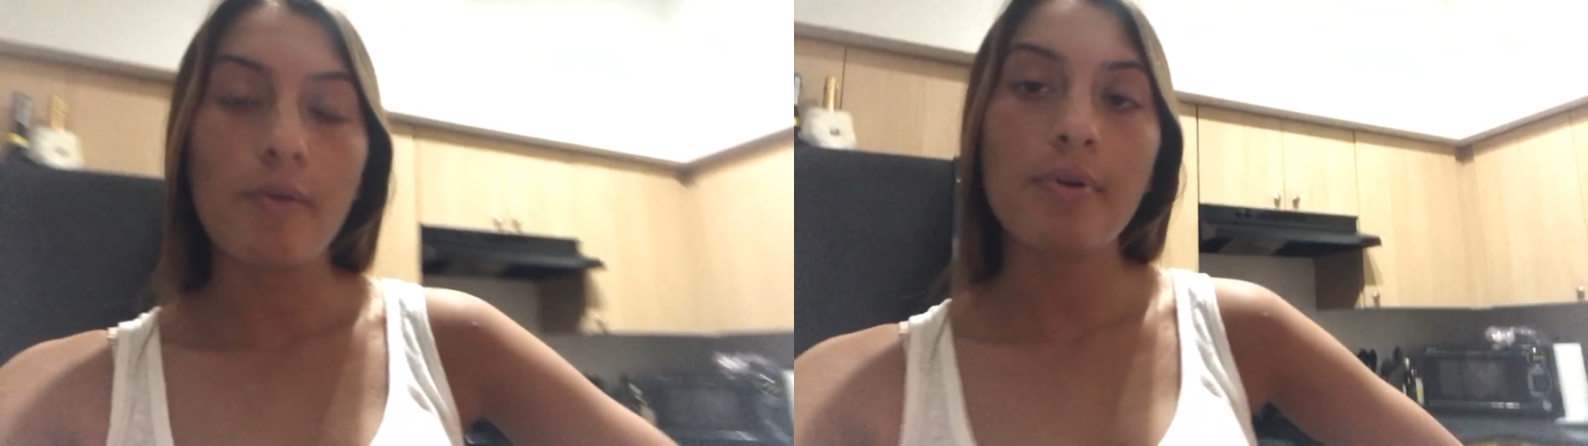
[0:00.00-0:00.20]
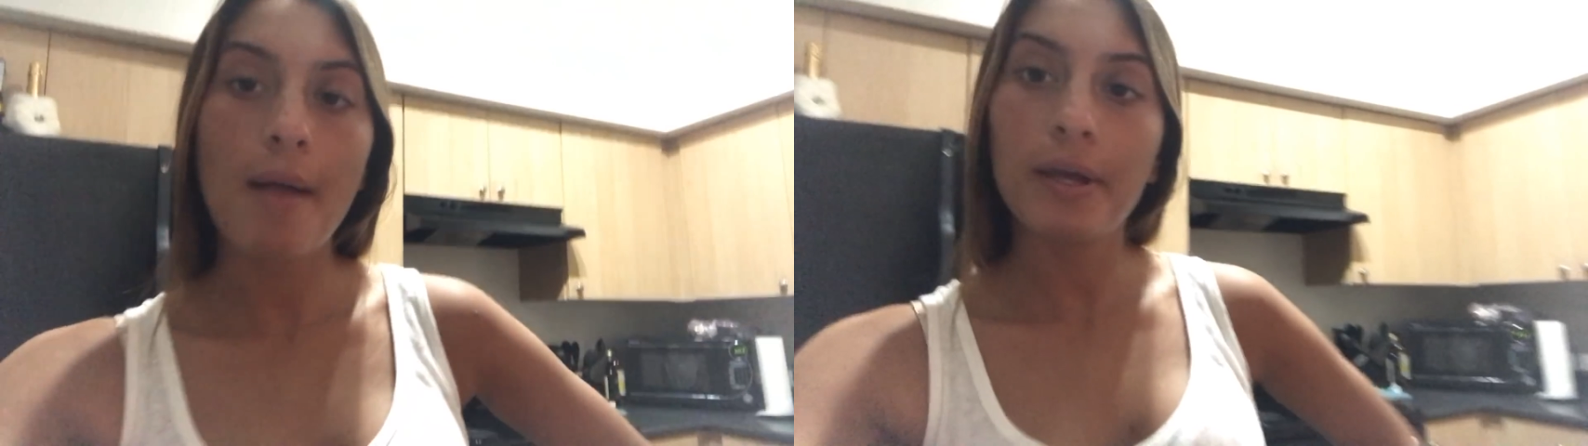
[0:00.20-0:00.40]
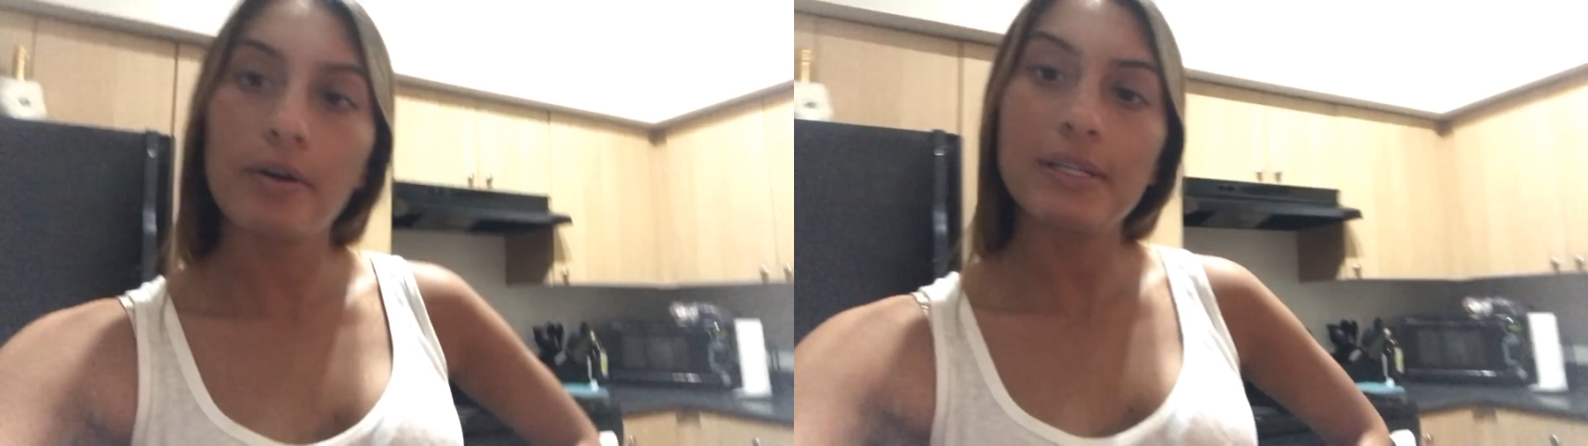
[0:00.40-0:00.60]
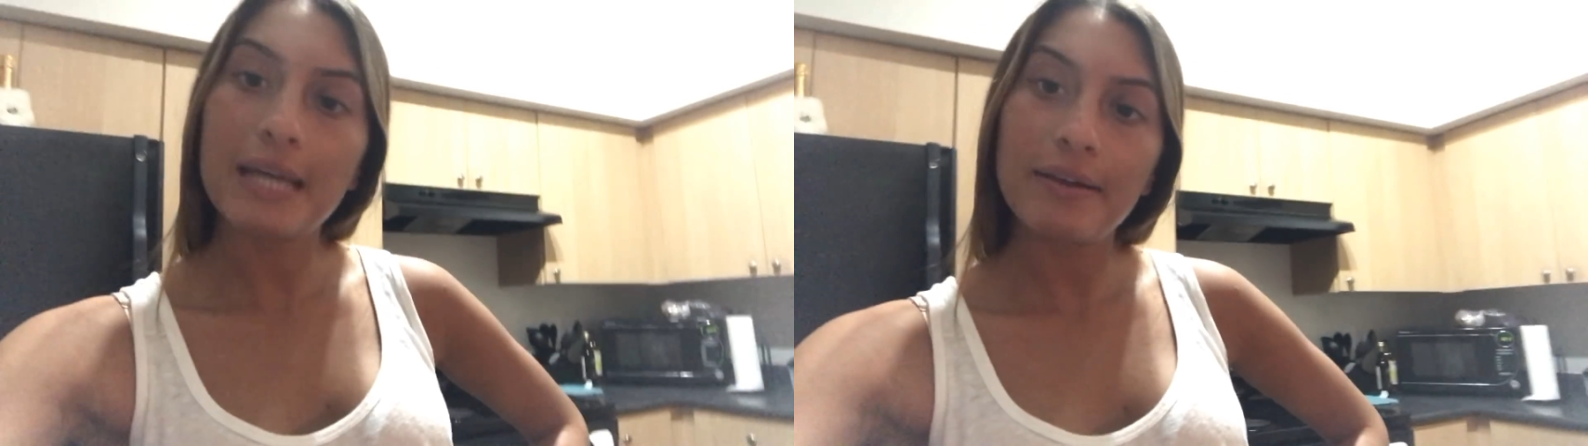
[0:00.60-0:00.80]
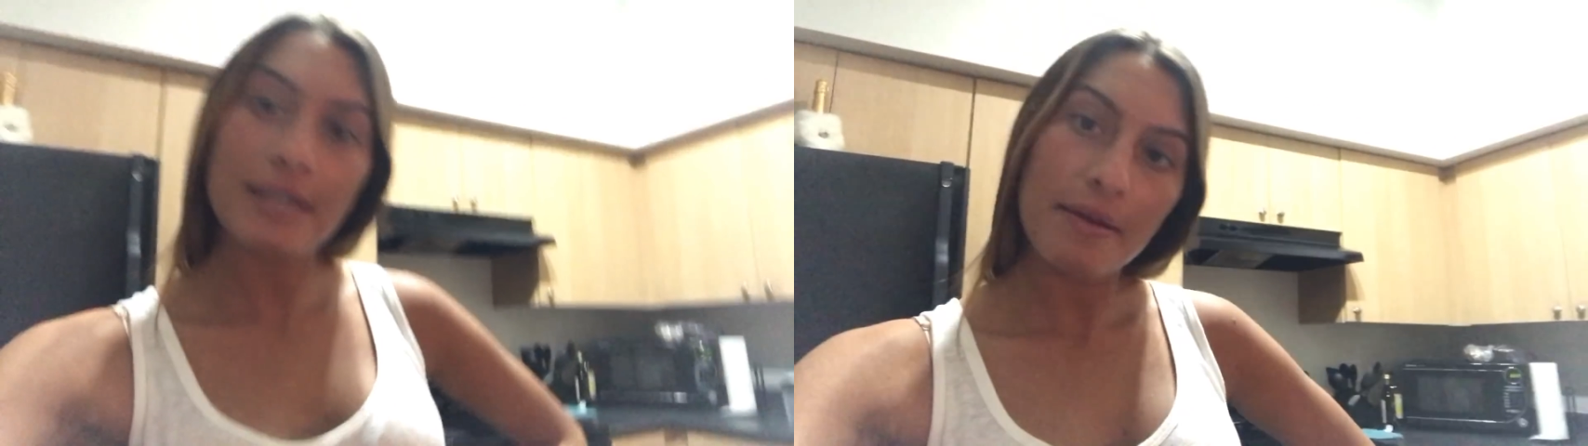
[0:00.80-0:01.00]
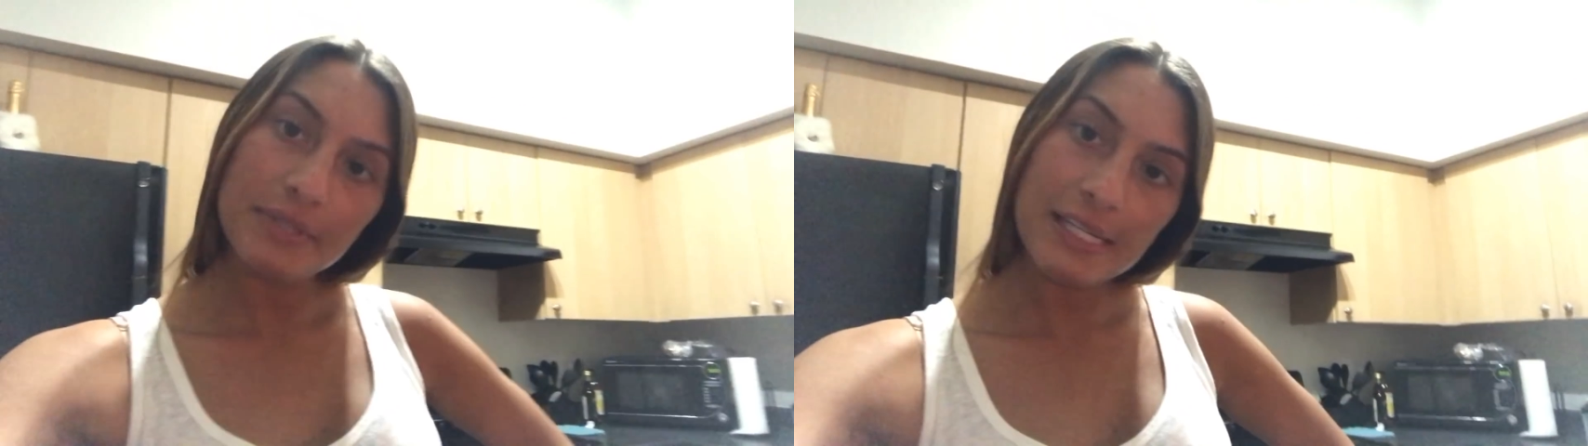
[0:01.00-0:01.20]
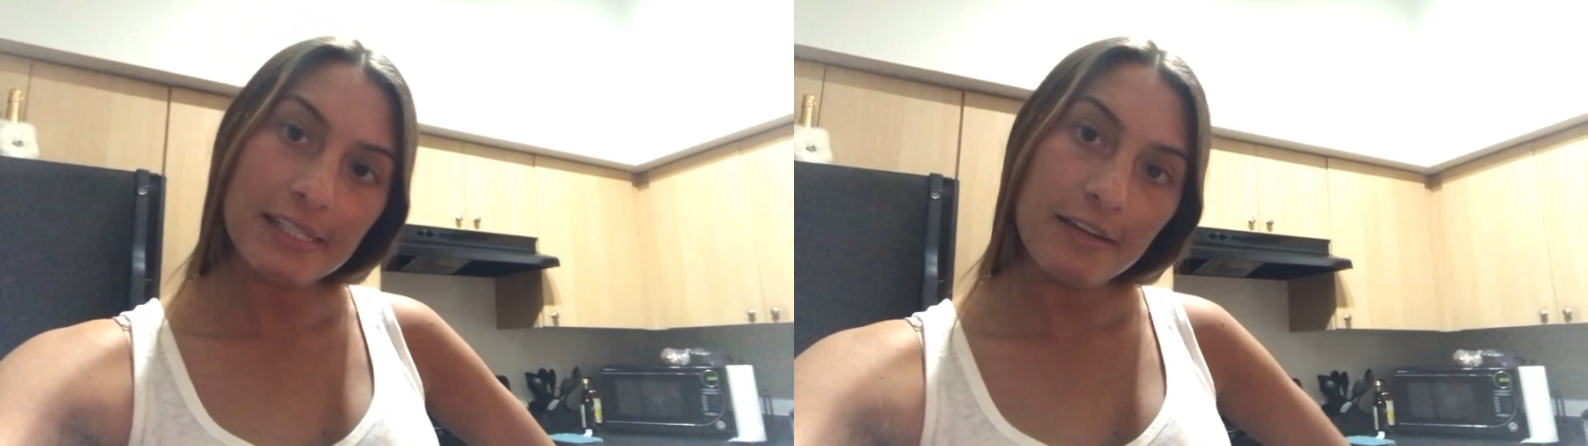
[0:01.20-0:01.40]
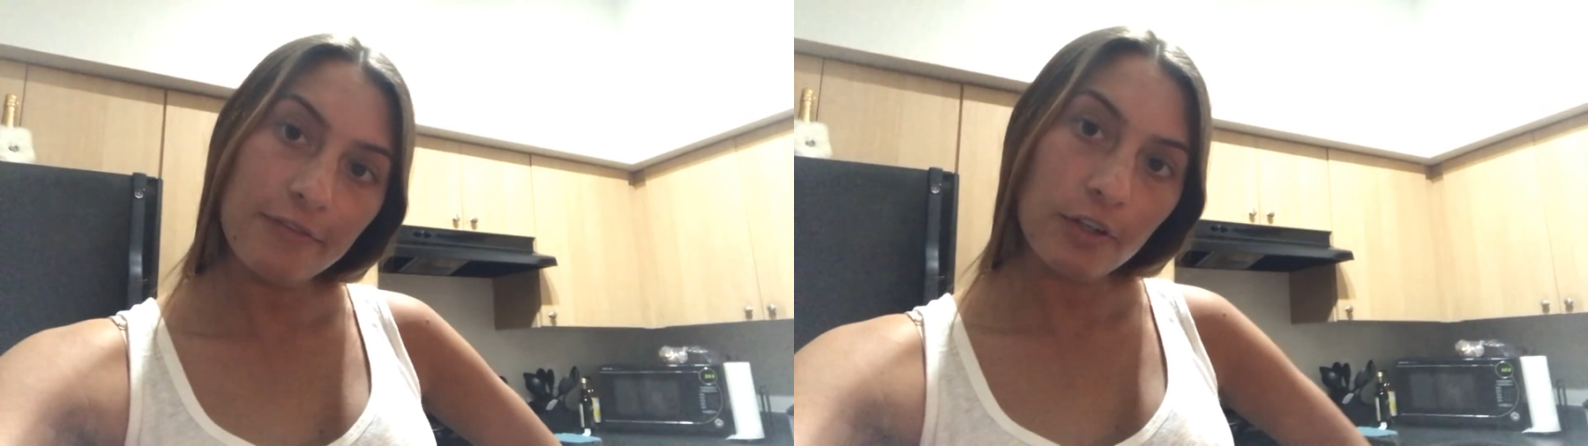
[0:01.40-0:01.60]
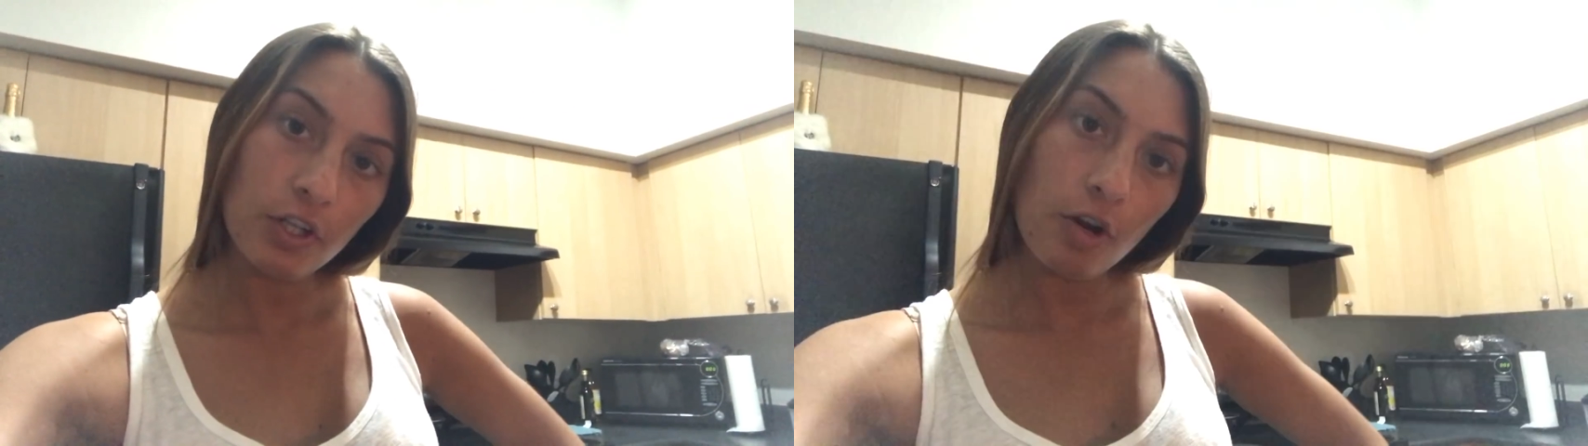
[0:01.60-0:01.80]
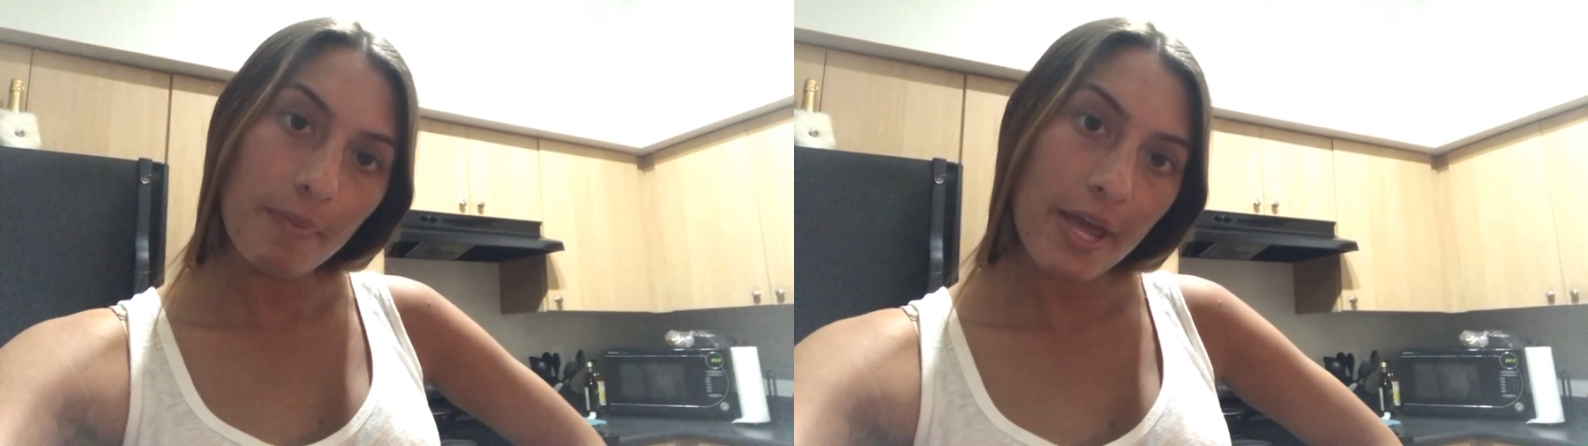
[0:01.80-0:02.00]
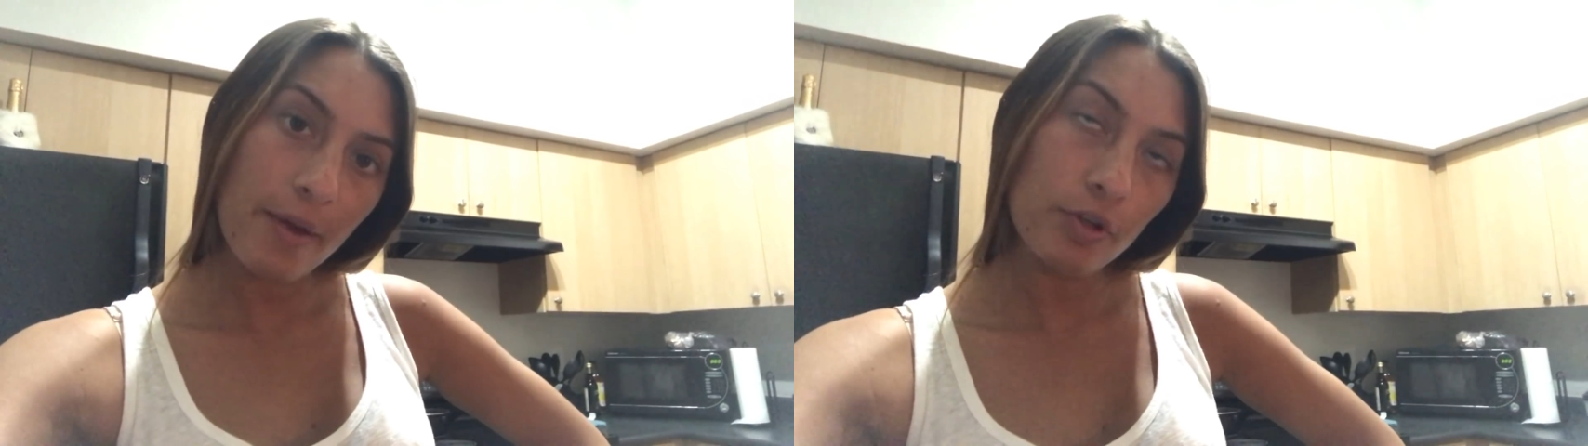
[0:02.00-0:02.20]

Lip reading: we'll probably go to Downtown Disney for a little bit,